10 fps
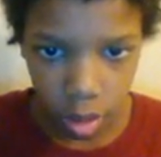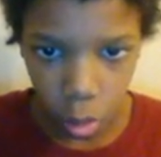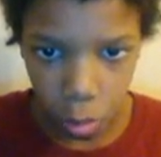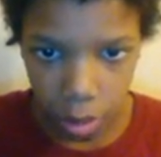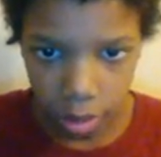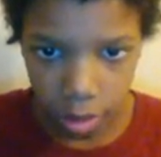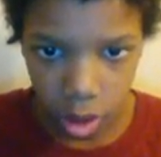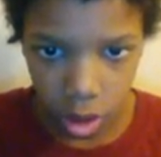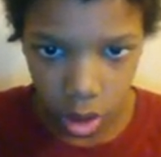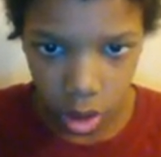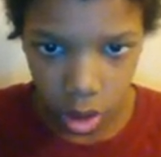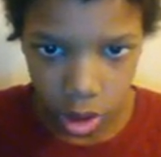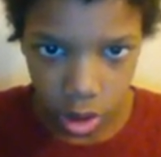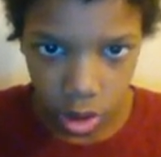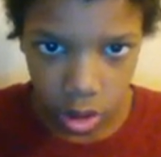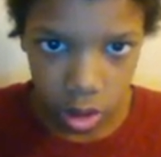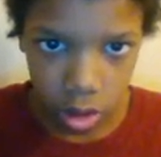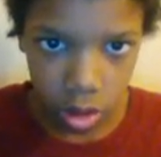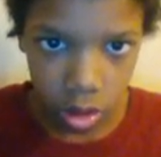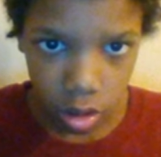Oh my gosh.
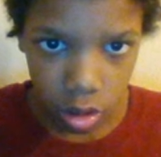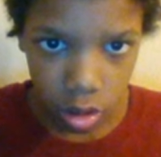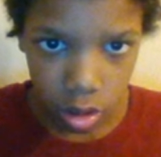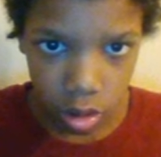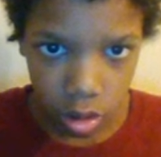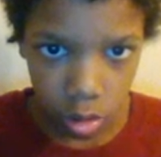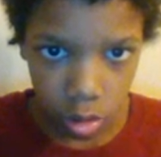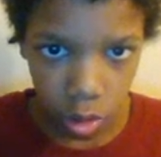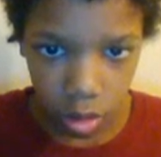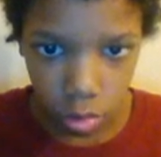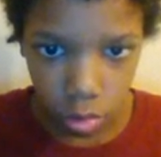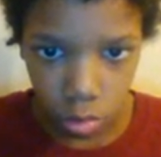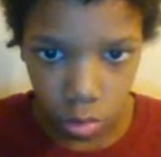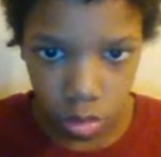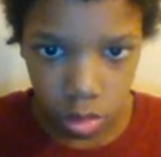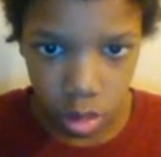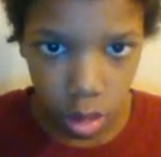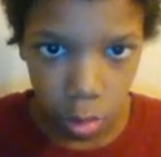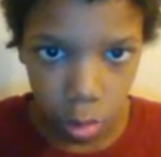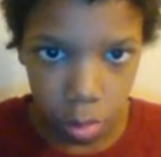No, wait, do no, stop.